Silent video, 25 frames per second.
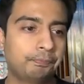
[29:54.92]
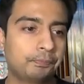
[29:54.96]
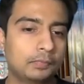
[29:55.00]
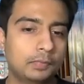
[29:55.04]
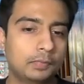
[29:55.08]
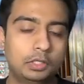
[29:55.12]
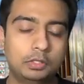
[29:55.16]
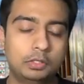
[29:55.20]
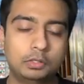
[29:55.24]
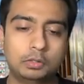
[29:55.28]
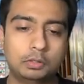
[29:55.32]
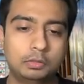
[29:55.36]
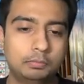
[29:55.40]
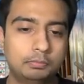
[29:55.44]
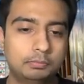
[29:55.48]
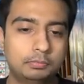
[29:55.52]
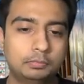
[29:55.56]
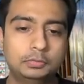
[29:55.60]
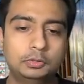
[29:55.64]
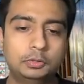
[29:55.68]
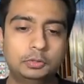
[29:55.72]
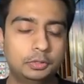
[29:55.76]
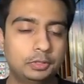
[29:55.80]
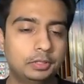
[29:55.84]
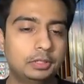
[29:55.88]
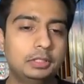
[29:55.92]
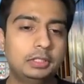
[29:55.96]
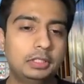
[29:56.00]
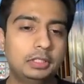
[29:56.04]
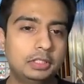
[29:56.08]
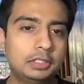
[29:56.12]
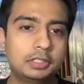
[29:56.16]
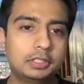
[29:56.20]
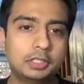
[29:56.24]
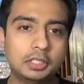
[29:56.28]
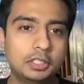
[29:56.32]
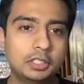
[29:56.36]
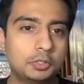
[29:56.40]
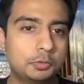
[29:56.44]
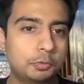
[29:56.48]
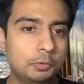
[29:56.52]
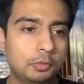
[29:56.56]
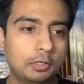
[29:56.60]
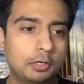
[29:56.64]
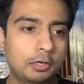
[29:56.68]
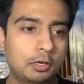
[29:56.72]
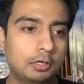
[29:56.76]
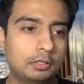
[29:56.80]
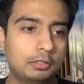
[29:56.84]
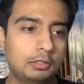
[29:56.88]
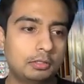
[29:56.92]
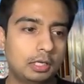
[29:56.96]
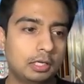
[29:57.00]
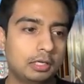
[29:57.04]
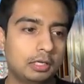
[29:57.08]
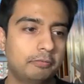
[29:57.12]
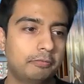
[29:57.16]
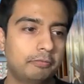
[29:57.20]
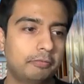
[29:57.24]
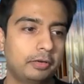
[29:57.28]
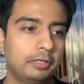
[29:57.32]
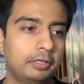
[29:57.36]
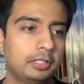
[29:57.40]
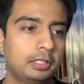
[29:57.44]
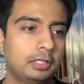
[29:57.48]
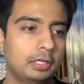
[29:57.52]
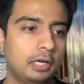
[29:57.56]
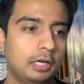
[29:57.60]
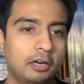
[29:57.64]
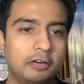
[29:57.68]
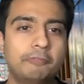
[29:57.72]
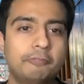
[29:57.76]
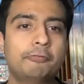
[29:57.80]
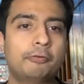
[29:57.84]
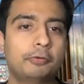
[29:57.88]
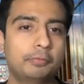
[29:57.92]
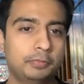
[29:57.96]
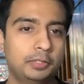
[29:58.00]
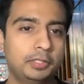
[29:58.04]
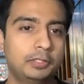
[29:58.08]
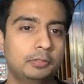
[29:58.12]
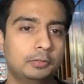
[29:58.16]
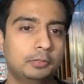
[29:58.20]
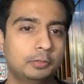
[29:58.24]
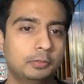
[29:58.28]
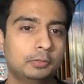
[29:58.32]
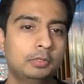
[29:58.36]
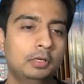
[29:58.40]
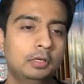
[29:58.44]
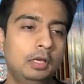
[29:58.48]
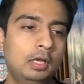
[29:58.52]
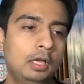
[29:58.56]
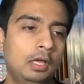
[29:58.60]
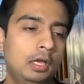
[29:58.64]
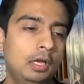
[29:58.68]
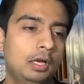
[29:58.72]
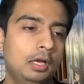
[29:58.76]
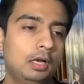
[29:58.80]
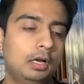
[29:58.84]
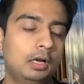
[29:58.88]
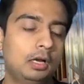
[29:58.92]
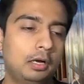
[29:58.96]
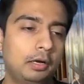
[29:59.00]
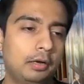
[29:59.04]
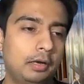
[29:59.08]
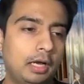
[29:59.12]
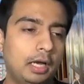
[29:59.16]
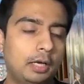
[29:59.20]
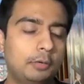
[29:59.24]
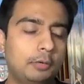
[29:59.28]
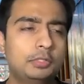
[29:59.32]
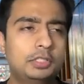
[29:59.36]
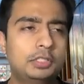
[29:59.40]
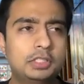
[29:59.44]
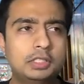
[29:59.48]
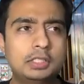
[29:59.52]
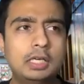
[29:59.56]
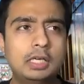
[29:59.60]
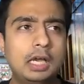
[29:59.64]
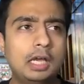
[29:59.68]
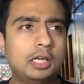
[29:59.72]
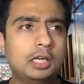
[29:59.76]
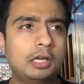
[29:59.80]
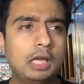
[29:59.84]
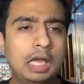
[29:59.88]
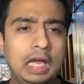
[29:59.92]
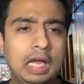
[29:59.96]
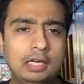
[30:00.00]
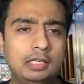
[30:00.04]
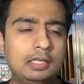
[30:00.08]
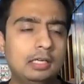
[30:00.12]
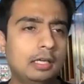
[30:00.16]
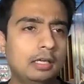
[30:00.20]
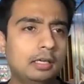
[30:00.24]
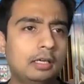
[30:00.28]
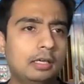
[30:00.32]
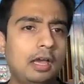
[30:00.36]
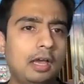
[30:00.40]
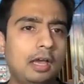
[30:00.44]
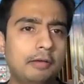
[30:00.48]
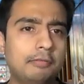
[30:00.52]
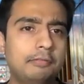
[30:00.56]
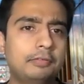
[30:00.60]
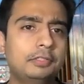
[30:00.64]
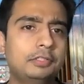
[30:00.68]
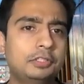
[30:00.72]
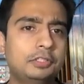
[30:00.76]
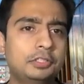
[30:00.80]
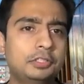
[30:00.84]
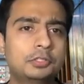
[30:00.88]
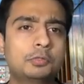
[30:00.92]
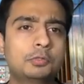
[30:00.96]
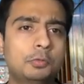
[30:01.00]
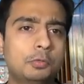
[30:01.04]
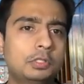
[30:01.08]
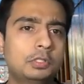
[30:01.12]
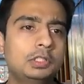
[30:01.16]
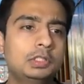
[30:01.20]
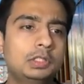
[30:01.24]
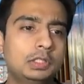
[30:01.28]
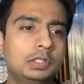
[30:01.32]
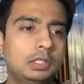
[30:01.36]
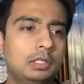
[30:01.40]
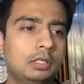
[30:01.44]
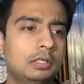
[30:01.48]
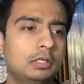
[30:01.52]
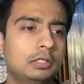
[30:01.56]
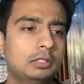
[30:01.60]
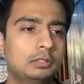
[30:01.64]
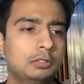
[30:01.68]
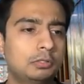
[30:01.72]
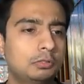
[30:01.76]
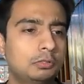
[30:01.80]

These things were not like very hard for me to do. I would say I had like average scores in the